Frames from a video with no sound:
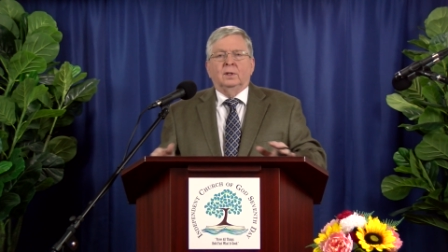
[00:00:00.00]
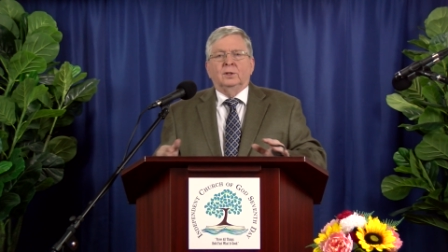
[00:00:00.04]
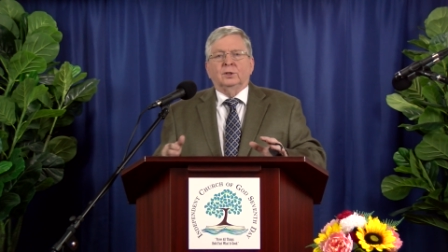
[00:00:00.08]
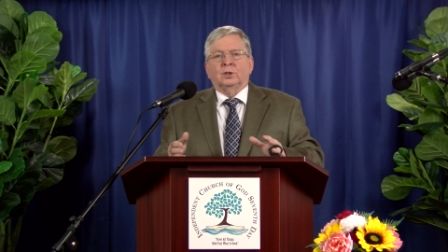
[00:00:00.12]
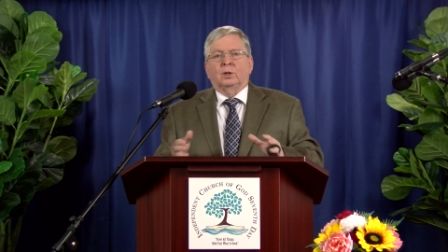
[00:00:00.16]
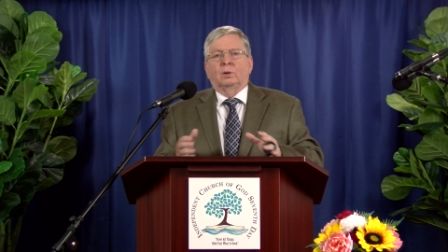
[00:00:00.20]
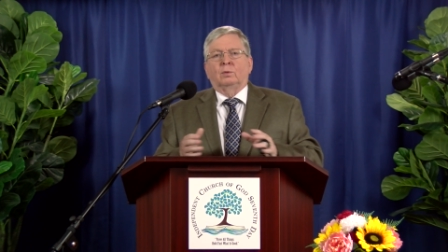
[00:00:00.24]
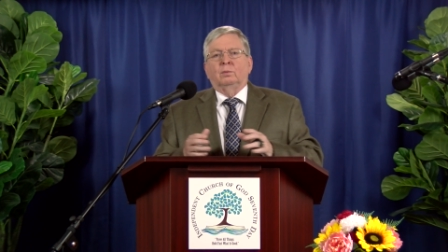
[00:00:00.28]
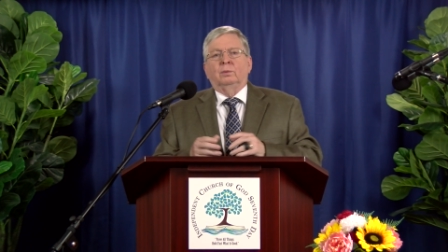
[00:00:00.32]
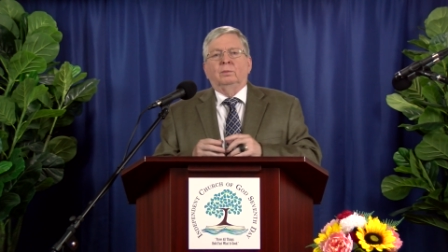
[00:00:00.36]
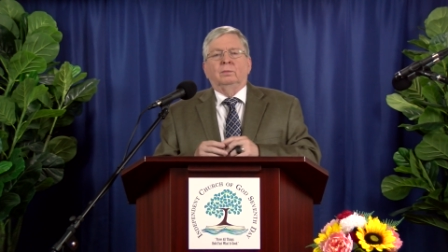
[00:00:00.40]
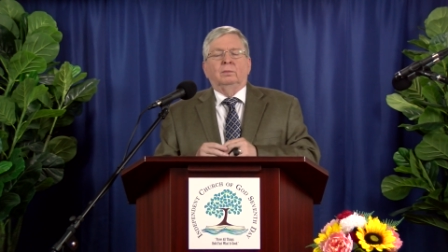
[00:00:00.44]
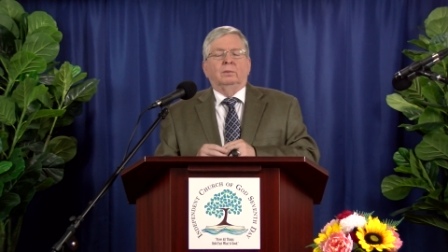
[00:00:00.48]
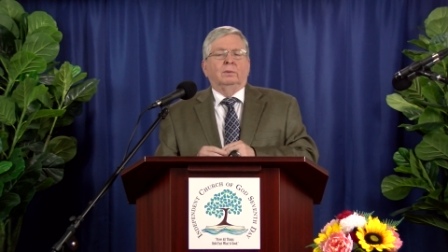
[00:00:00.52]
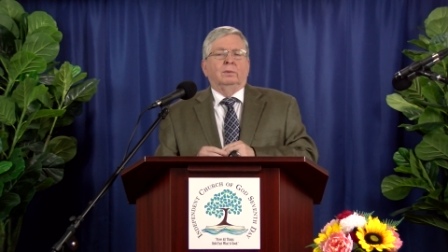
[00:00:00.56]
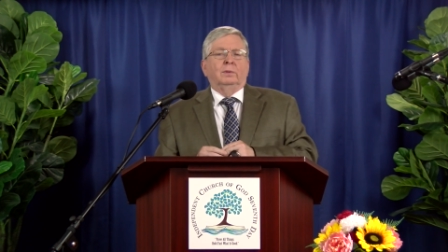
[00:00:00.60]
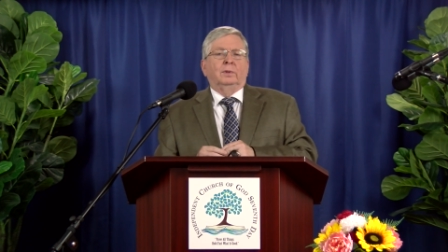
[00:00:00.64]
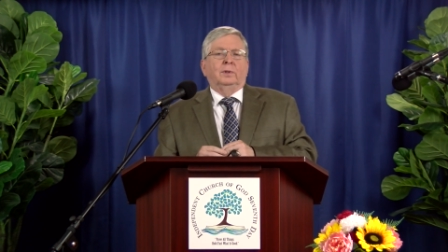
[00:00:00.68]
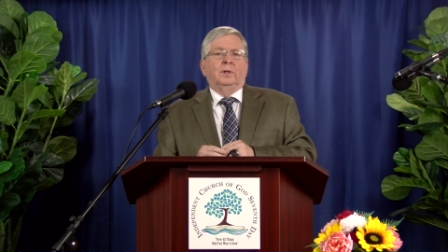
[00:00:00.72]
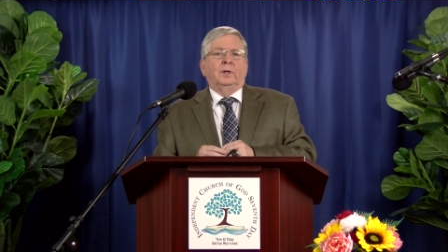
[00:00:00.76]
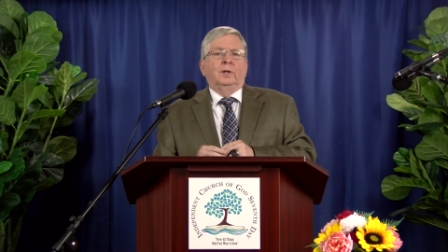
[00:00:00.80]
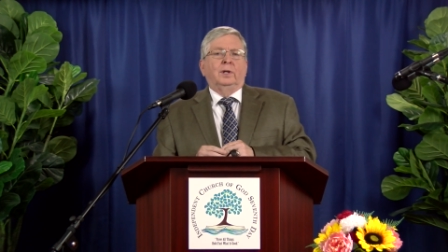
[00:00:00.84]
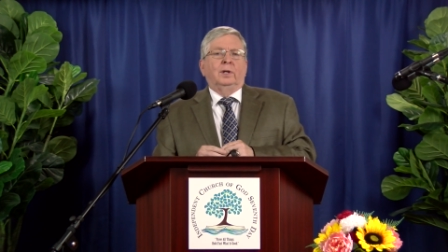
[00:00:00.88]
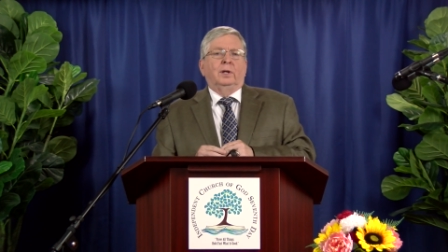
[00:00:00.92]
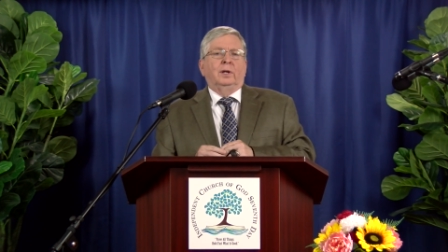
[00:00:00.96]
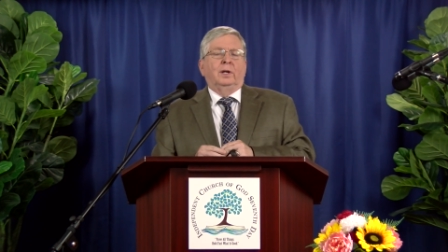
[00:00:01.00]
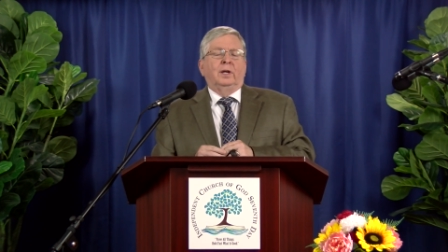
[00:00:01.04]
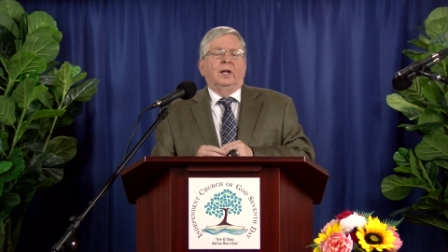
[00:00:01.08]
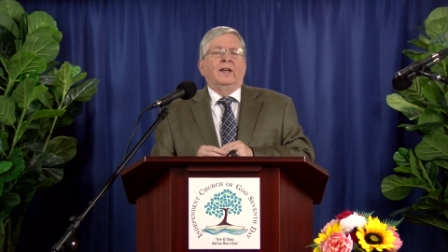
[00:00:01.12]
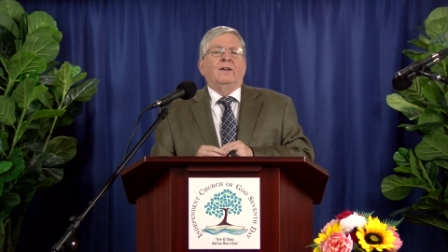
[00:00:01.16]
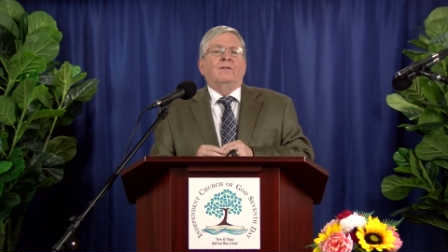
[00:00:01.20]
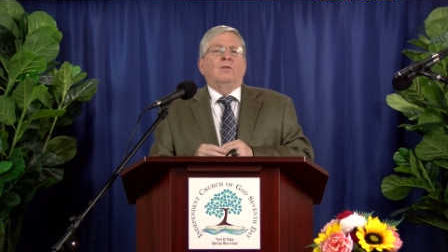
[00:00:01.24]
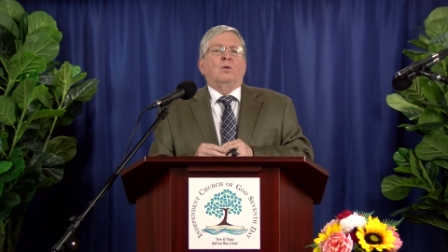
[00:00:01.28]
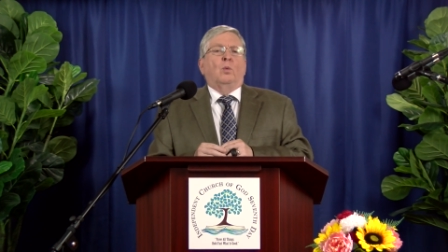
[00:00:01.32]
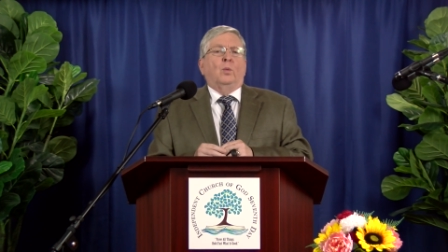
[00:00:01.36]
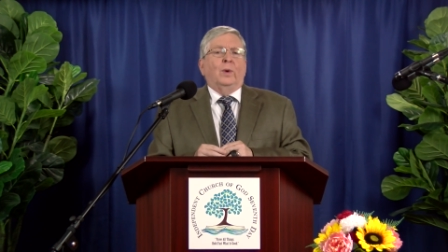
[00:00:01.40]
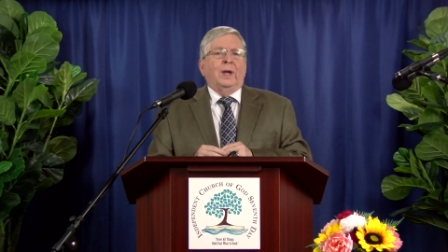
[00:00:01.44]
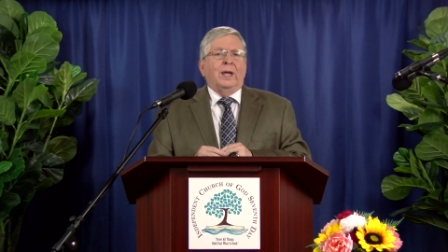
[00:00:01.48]
So,
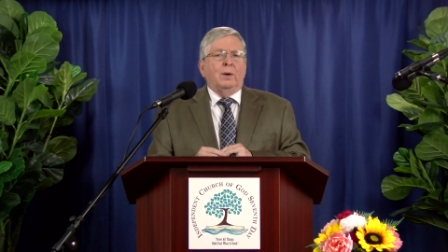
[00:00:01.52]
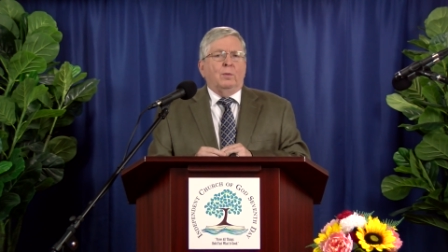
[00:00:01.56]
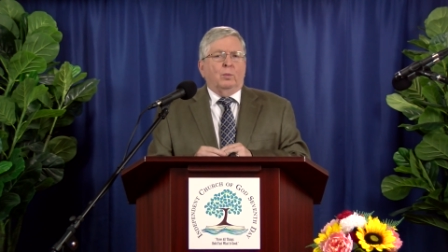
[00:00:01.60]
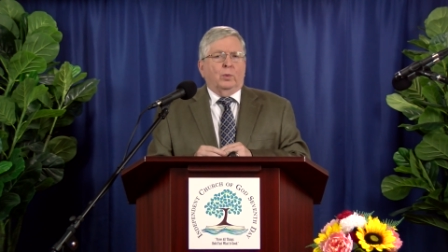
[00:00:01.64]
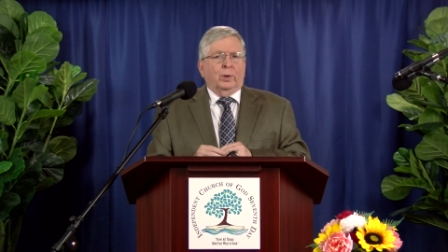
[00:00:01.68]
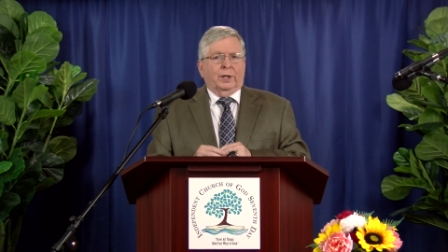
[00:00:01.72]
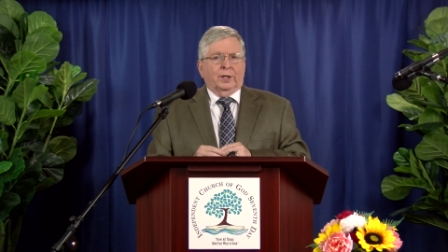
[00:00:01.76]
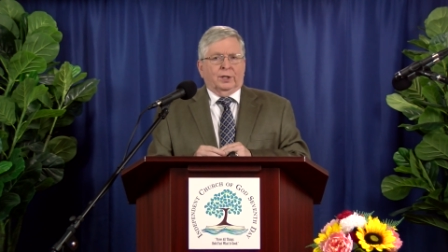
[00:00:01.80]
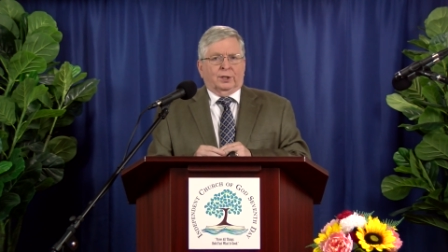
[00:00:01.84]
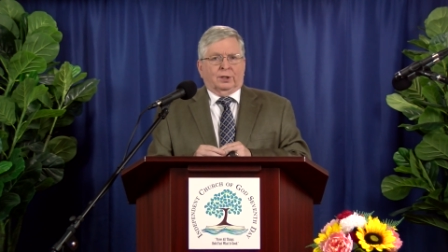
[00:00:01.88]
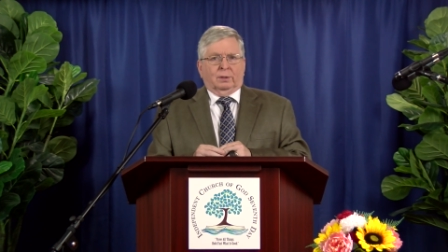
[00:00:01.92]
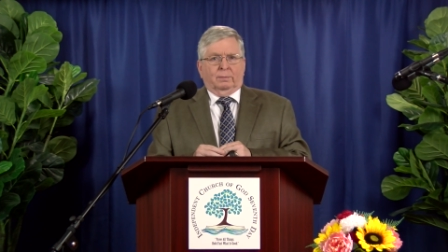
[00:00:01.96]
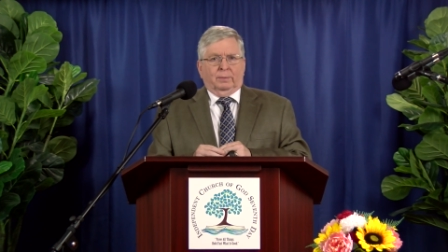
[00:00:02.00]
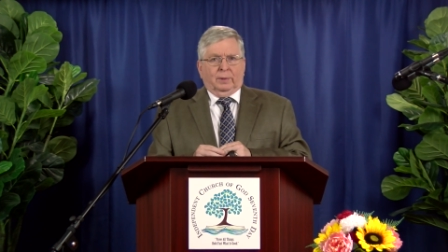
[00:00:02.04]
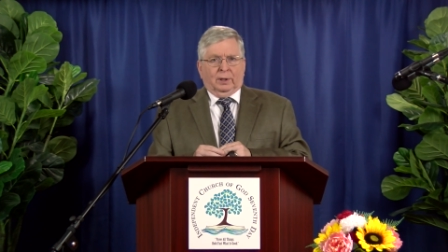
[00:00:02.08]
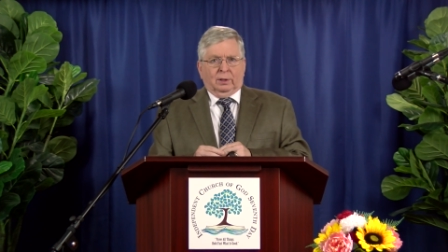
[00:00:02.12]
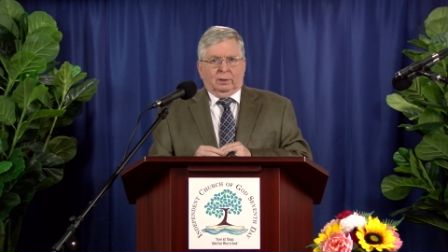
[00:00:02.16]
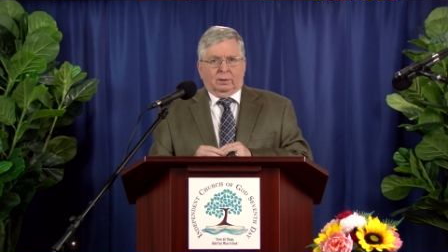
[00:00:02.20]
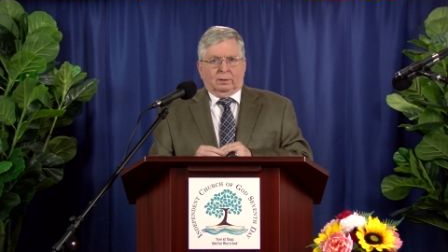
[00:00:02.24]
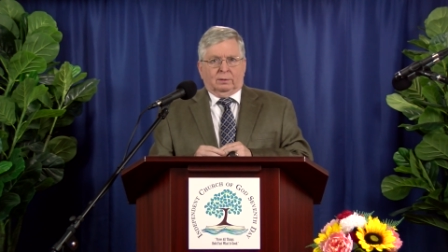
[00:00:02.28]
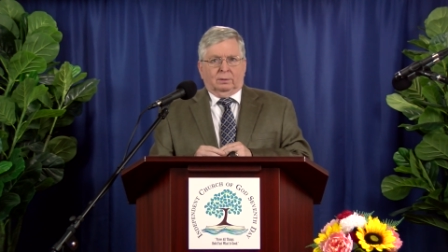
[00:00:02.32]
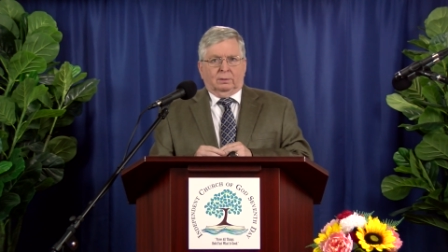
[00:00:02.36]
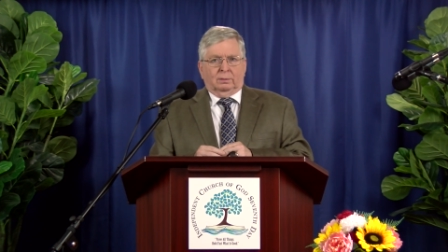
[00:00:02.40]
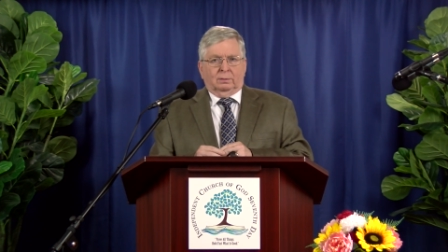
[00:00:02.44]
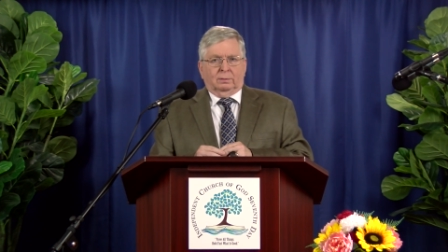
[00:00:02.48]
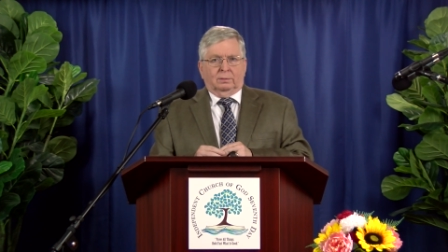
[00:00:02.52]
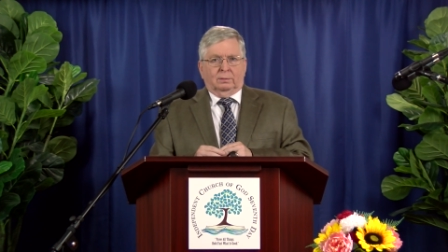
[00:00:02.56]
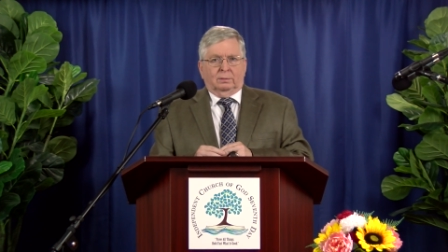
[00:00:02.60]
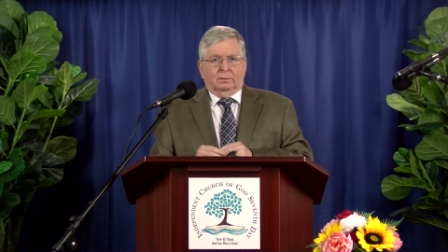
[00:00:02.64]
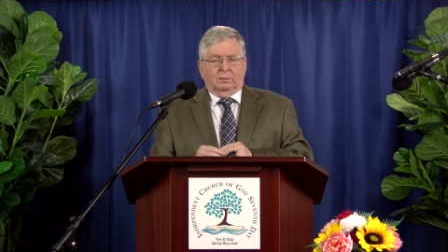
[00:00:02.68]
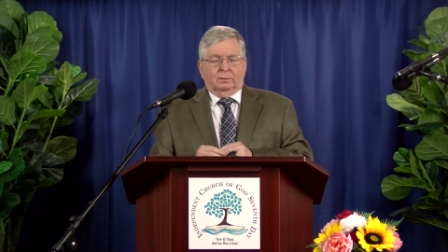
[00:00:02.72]
if we witness a miracle,